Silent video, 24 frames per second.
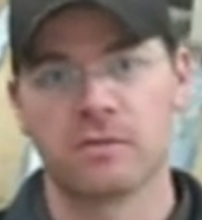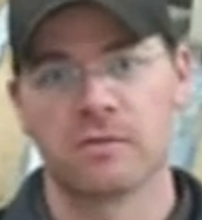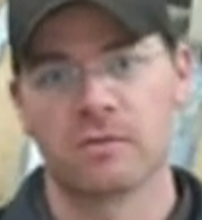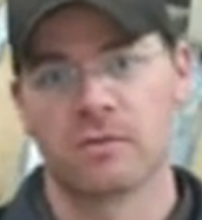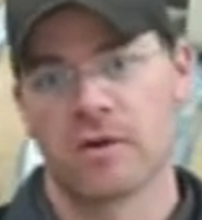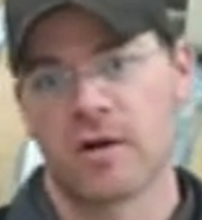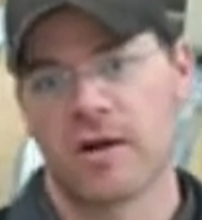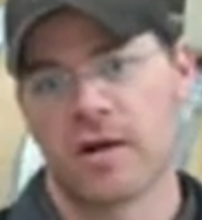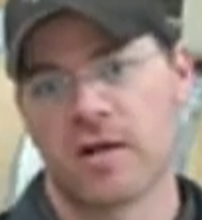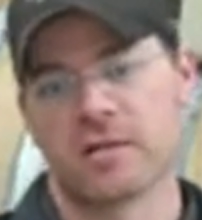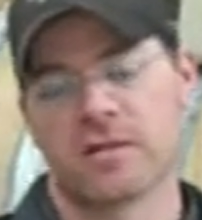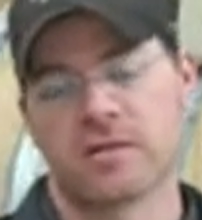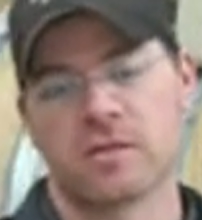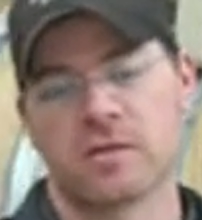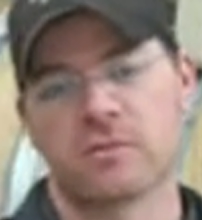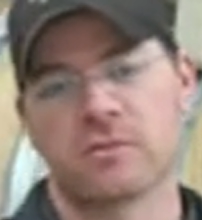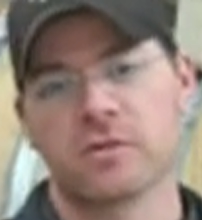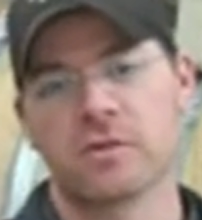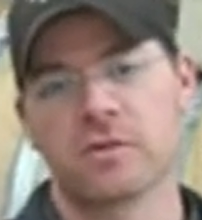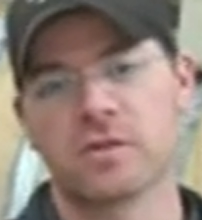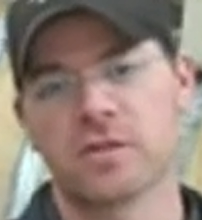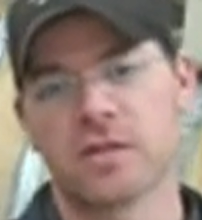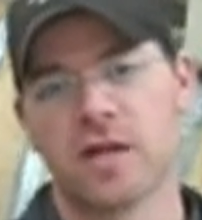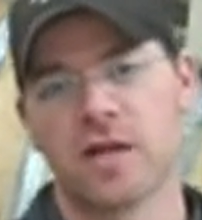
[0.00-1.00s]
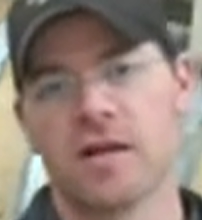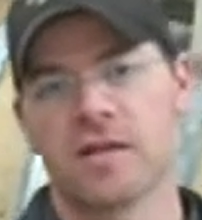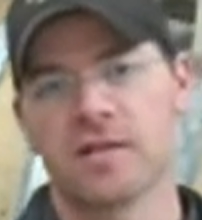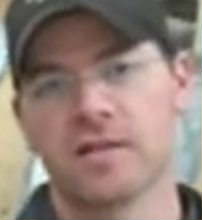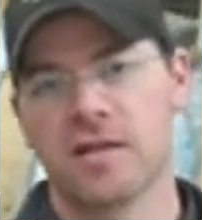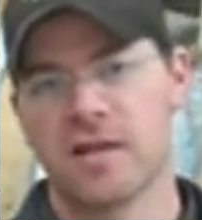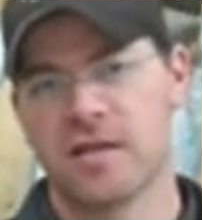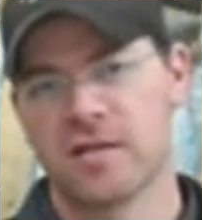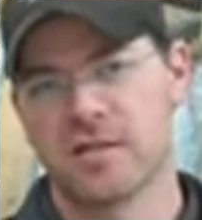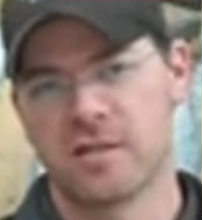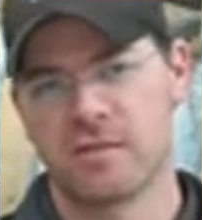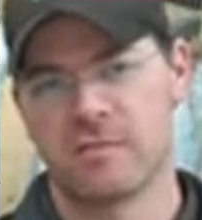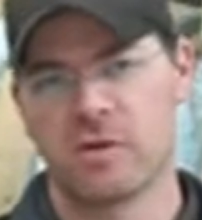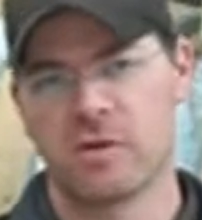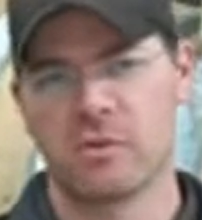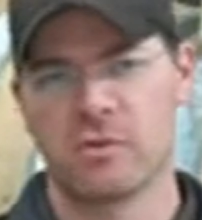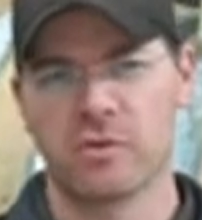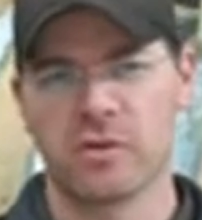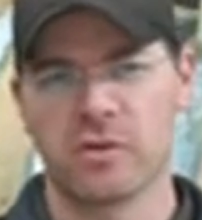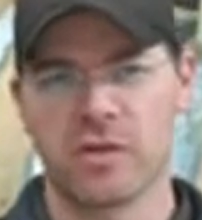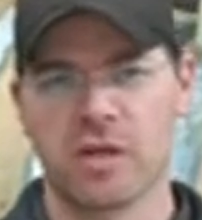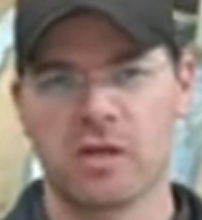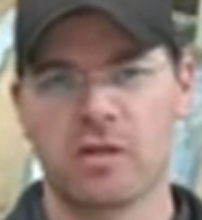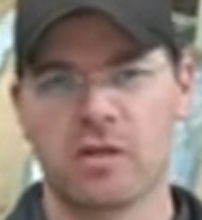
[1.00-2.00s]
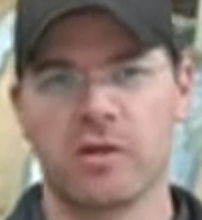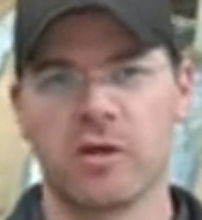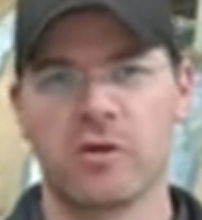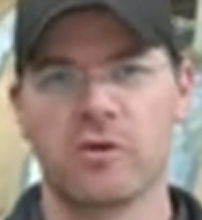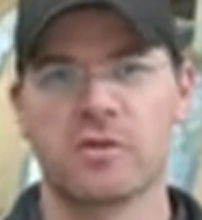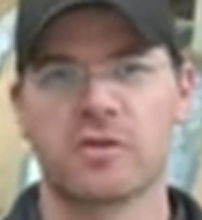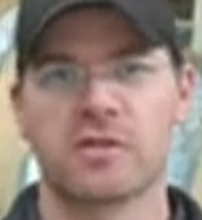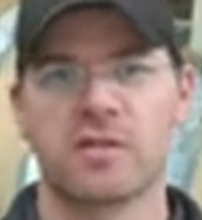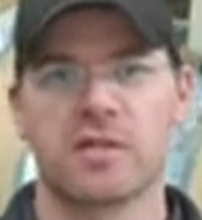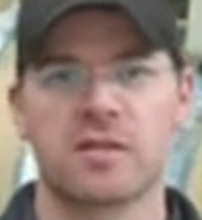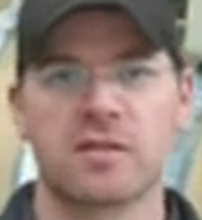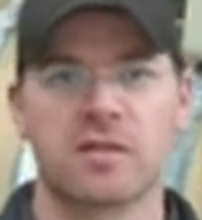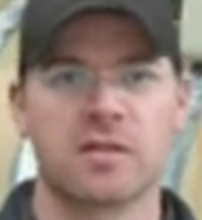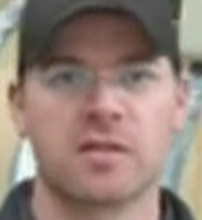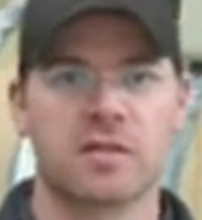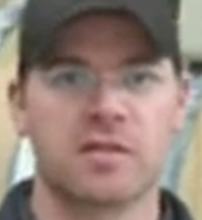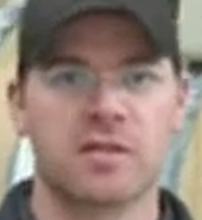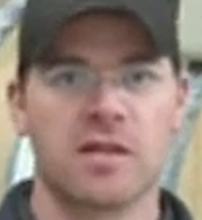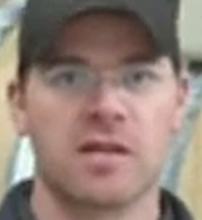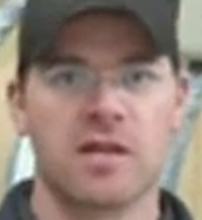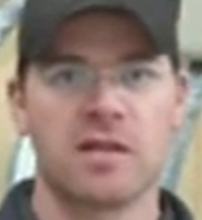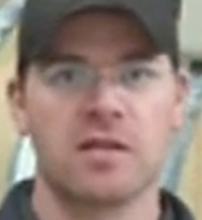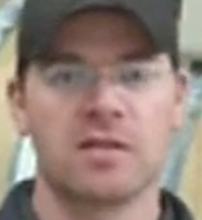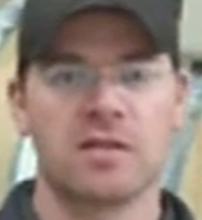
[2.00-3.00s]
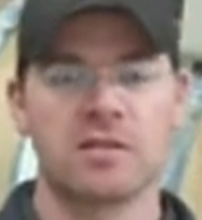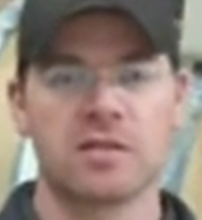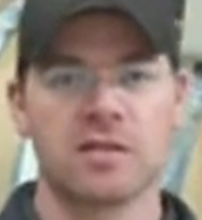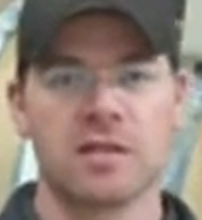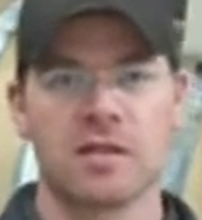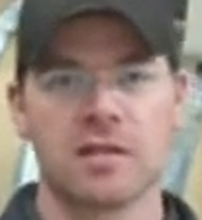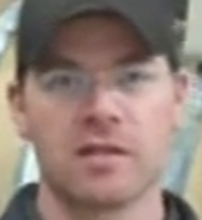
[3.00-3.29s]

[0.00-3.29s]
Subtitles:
Whereas the Roussanne tends to be really closed at this stage